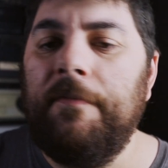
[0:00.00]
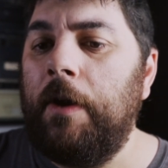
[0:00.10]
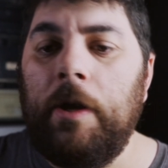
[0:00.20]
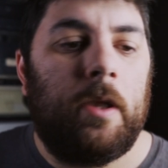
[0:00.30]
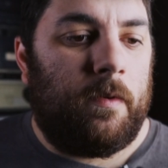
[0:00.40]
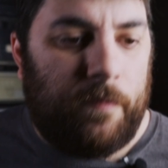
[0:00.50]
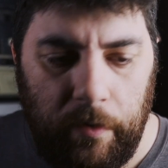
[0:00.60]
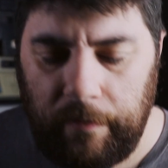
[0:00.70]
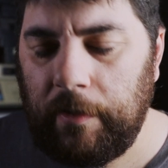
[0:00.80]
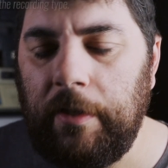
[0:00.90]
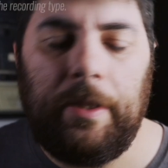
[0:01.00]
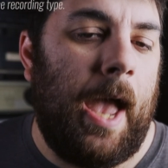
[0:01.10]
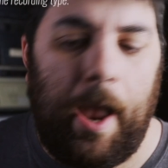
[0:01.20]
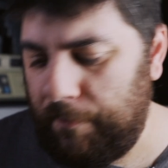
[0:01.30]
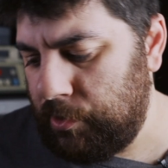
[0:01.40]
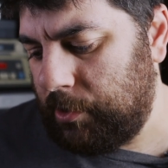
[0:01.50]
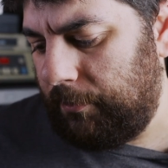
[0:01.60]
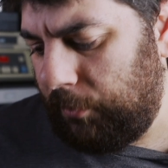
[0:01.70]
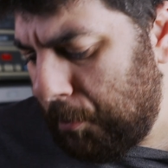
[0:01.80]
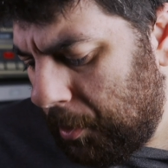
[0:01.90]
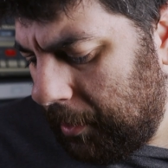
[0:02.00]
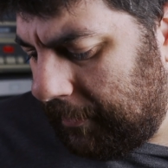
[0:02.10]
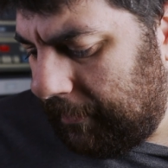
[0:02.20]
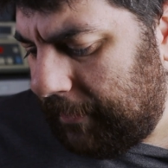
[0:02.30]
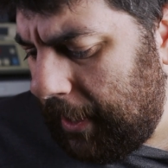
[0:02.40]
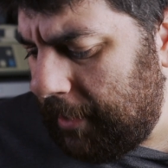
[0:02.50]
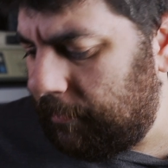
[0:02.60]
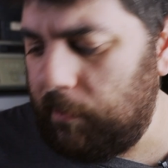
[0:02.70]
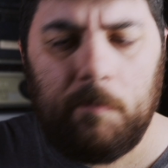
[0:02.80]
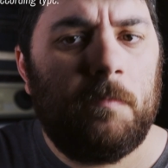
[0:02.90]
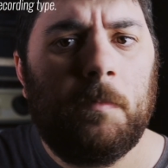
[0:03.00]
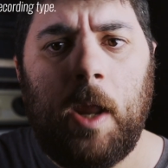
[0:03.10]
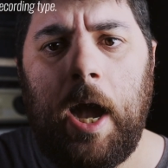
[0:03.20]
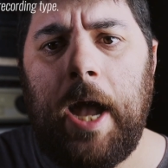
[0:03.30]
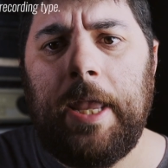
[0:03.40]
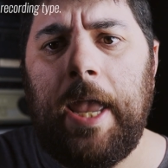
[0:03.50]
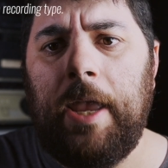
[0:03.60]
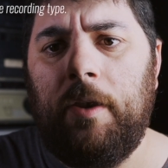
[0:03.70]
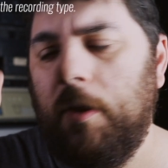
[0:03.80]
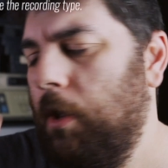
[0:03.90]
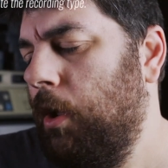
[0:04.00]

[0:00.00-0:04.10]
very confusing to the average consumer is this says HI8.